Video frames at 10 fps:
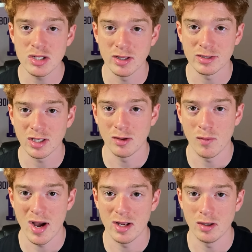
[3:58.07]
this in
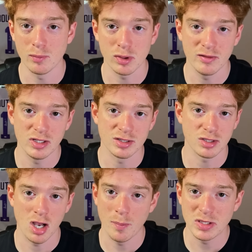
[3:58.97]
my previous
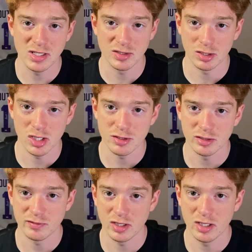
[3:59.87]
update suggestions
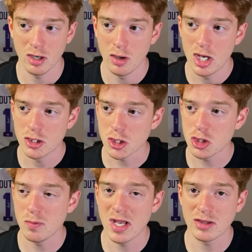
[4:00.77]
video, just to
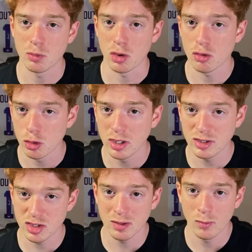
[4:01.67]
make the recruiting
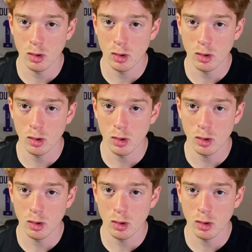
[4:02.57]
seem more